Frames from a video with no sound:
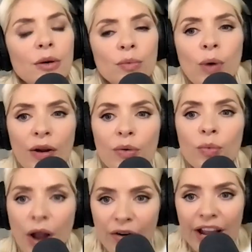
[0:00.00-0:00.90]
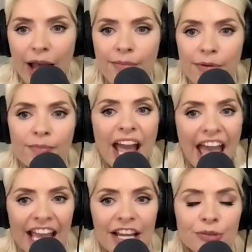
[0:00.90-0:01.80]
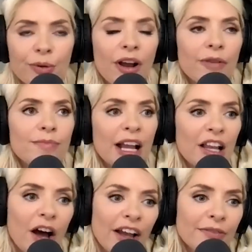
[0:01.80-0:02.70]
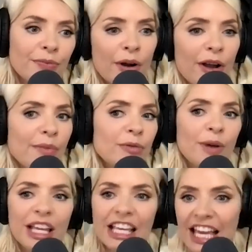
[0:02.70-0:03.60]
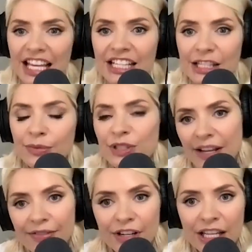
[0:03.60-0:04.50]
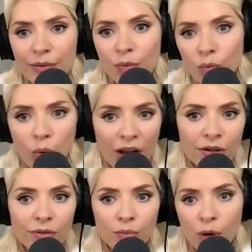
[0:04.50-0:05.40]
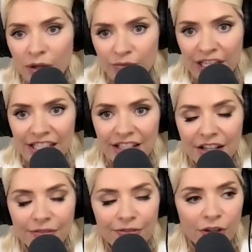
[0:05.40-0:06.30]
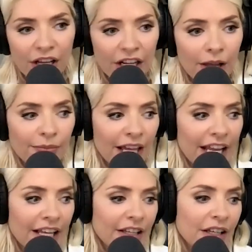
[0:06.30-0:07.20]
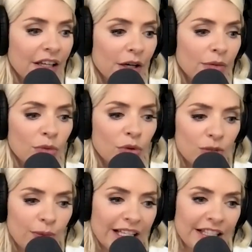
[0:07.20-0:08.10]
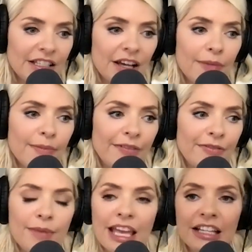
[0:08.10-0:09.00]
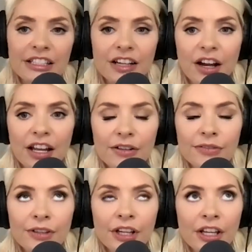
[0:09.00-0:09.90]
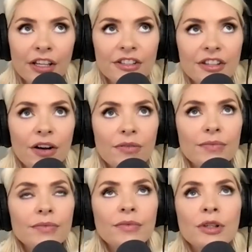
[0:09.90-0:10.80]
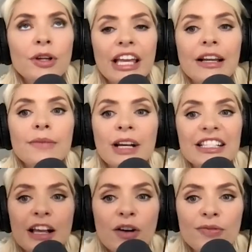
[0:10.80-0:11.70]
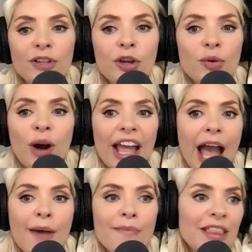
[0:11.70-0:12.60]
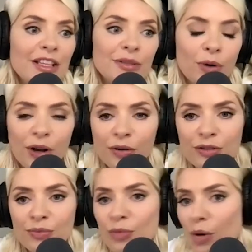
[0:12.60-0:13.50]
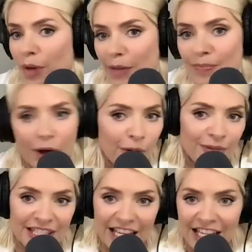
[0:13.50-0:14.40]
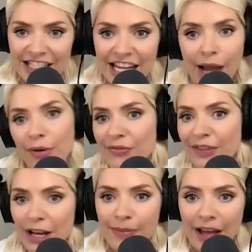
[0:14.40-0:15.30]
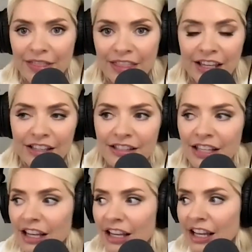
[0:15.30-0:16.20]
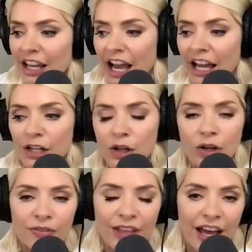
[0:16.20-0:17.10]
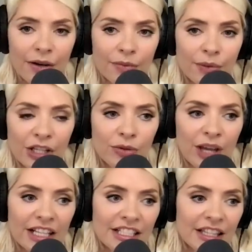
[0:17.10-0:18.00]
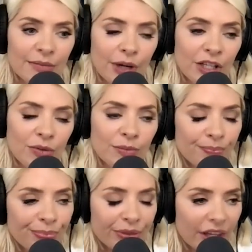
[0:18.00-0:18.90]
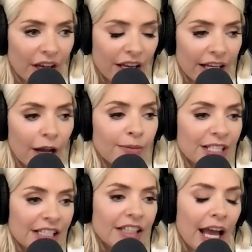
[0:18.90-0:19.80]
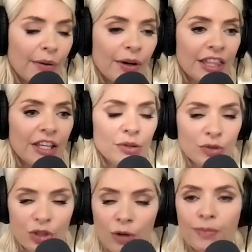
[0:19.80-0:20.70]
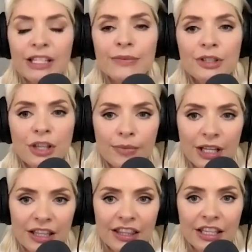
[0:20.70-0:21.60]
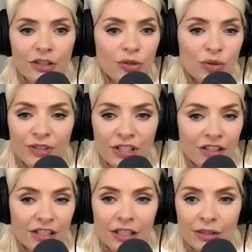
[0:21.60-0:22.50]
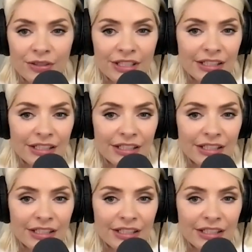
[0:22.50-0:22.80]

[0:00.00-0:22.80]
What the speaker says: where I am in my age, where I am in my life, where I am with my kids was definitely one reason. I feel like I'm getting more space and time back for me to kind of start looking at myself and who I am in this world and what my purpose is and how I feel about things. And a lot of that, when you get to the, when you, like up until now, I think you're so busy with so many other things, you sort of start to lose